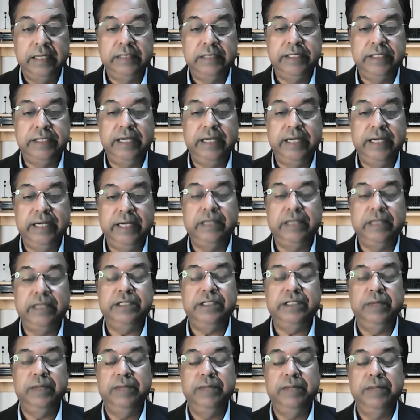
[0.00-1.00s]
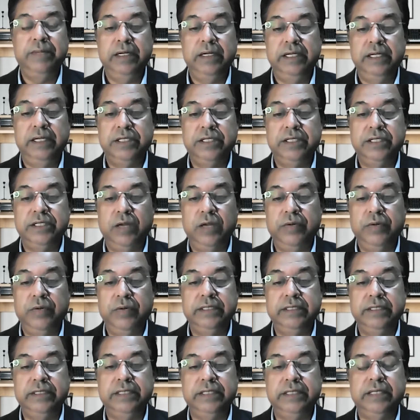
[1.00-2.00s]
trade receivable
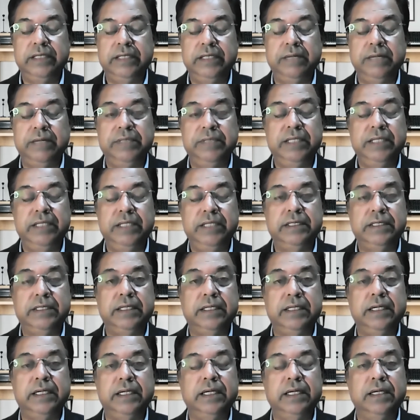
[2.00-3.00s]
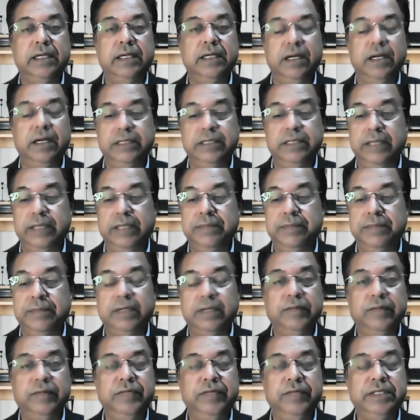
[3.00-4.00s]
discounting system, this concept
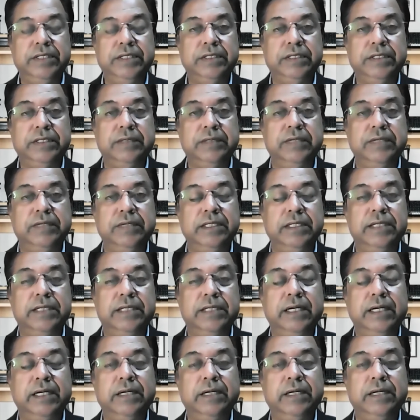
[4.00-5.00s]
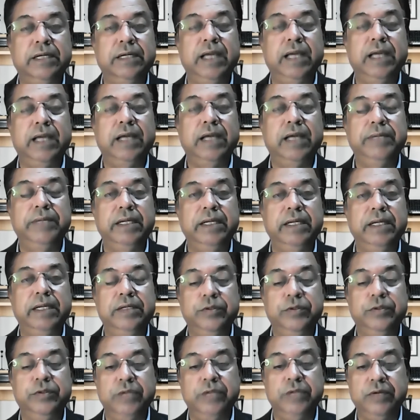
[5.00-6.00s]
which was started by RBI in
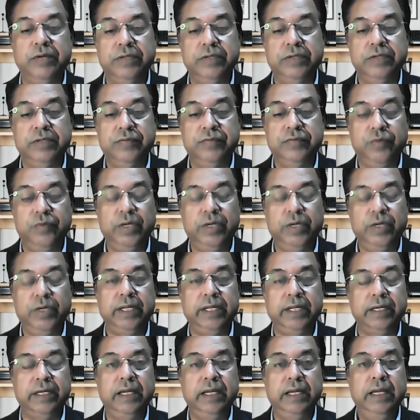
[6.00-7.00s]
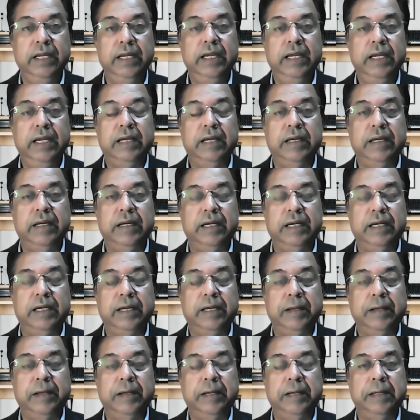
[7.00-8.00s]
2014.
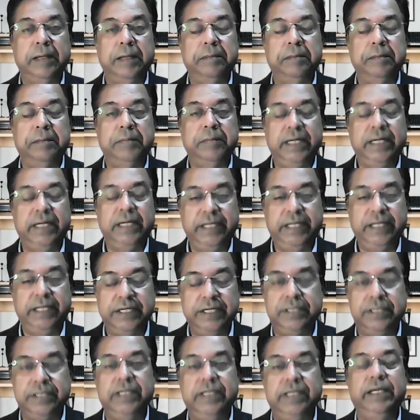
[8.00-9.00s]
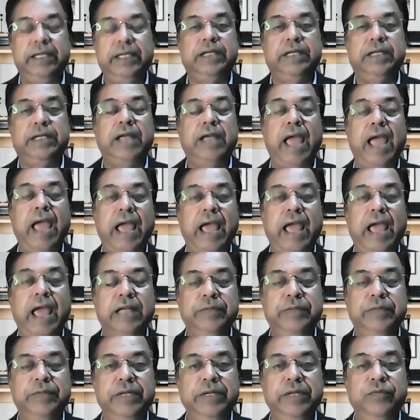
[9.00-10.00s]
But yes, it
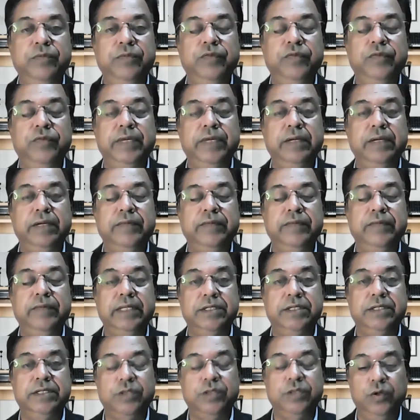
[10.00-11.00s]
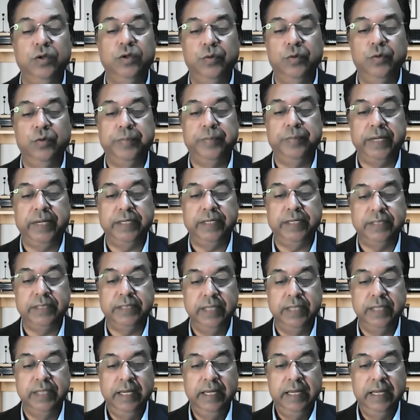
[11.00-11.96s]
had been moving with a slow pace.